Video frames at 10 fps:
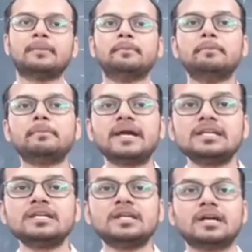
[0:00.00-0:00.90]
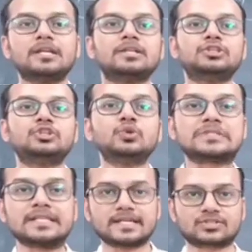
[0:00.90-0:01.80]
many
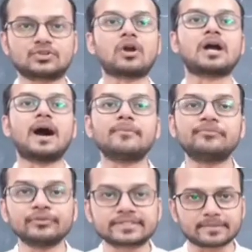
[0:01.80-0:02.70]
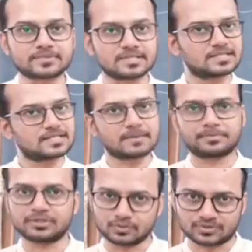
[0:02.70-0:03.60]
useless or harmful substances are
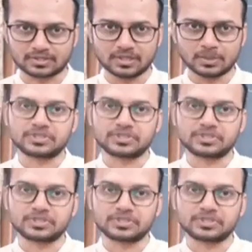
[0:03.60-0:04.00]
produced